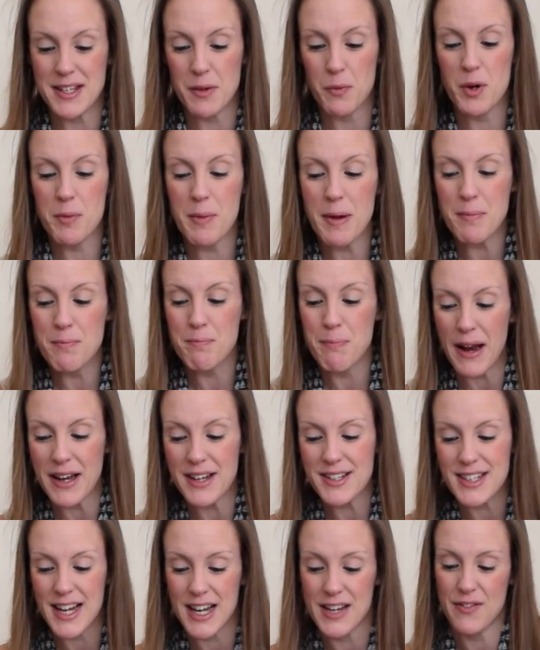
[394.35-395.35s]
It would have been better
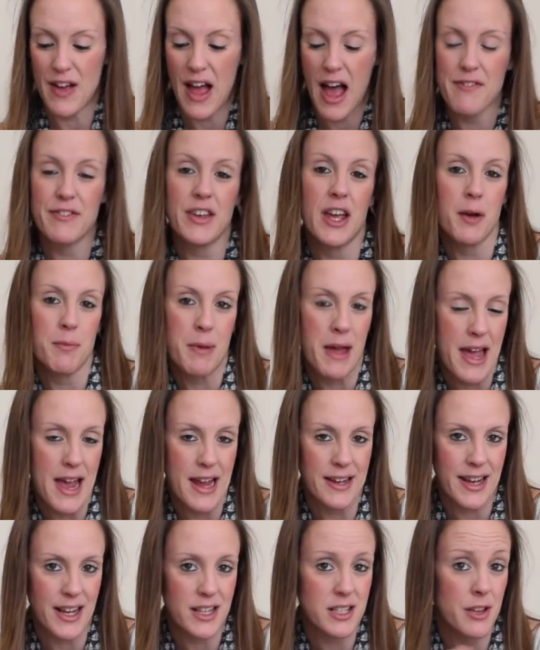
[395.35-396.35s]
to kind of have it up
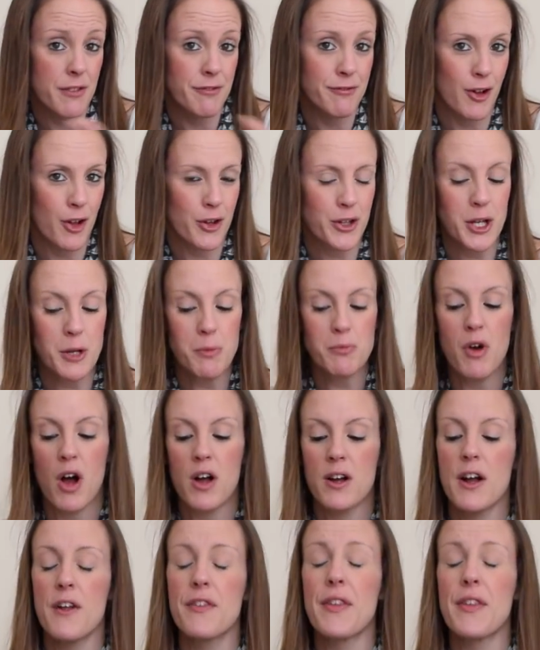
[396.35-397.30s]
here next to a volume rocker.